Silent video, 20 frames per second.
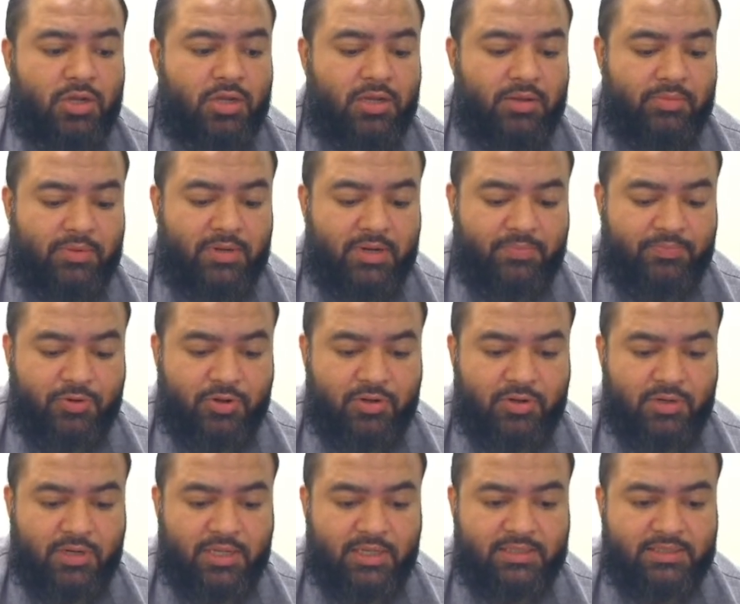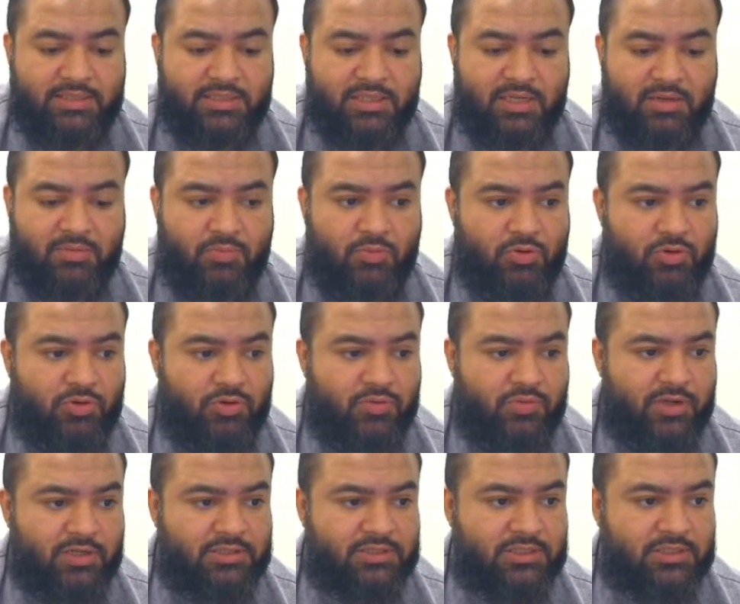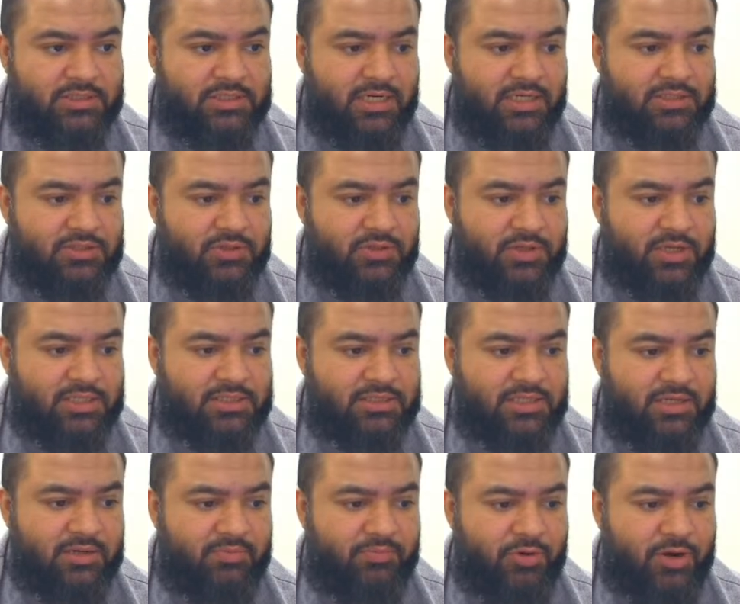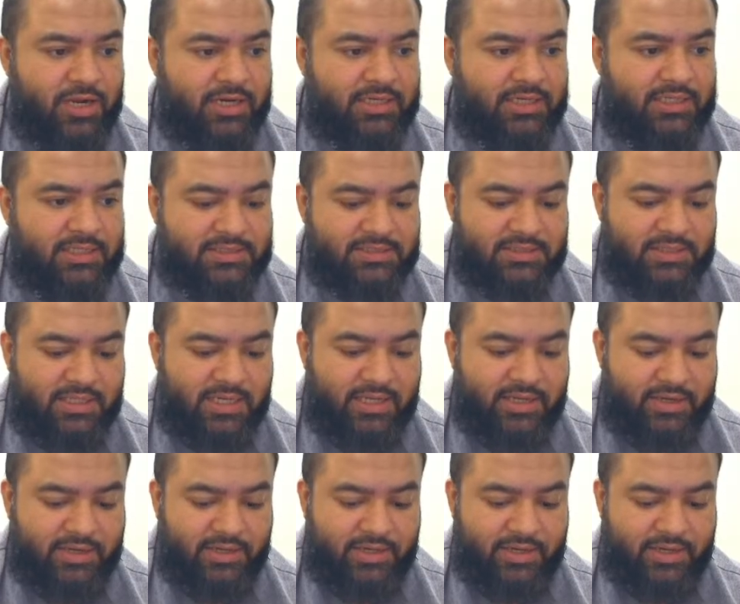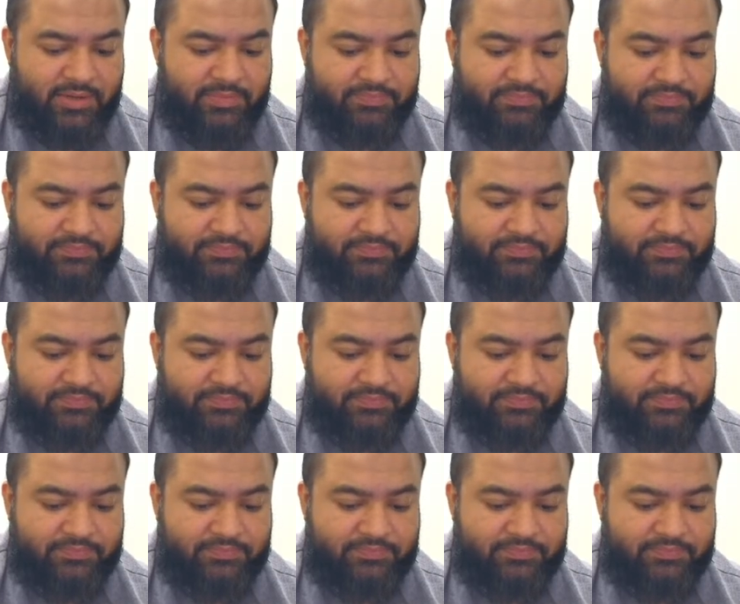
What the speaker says: I'm gonna put some more questions here so you guys can practice later. Yeah.